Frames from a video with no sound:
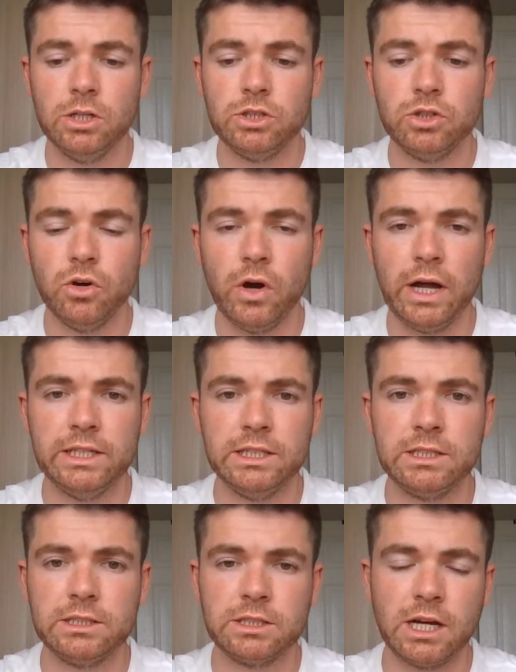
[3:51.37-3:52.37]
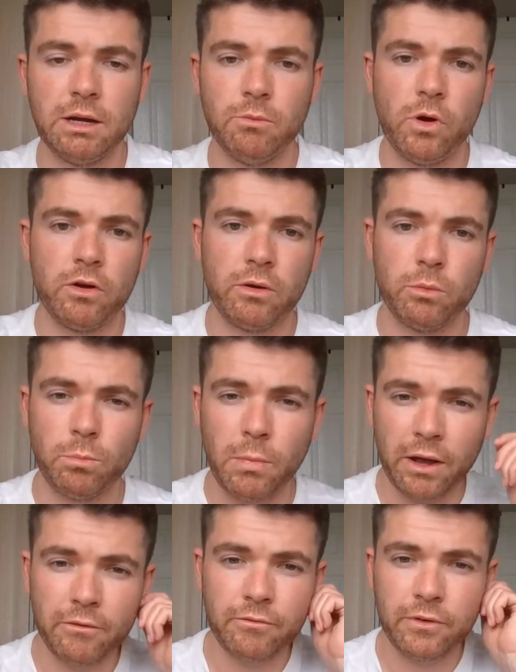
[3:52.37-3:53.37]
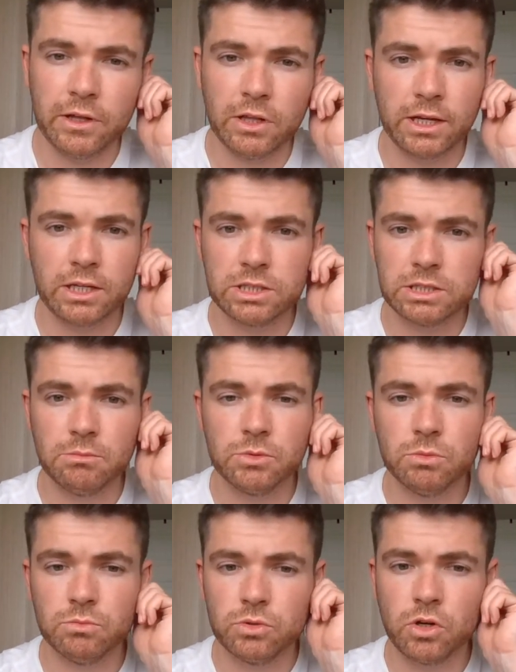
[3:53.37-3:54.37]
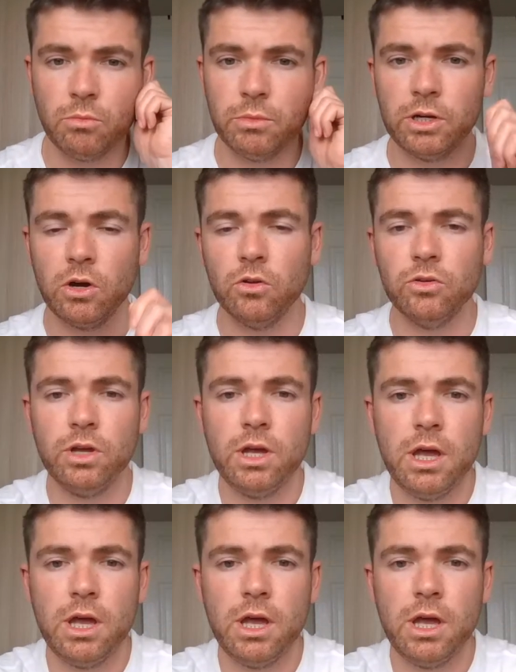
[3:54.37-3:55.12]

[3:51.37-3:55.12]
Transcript: So any time where I might feel like a symptom's coming on,